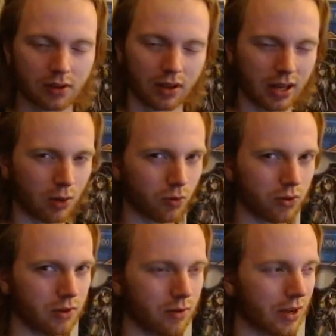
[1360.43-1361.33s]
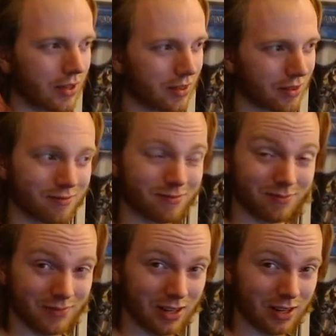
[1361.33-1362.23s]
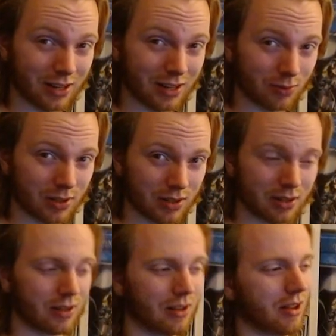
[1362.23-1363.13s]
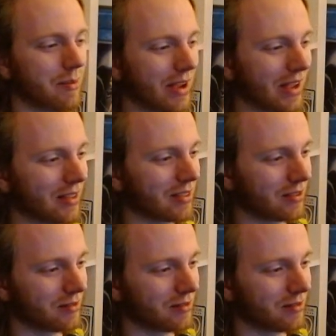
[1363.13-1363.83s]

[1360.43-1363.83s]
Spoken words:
And I will see you guys in the next one. Bye guys.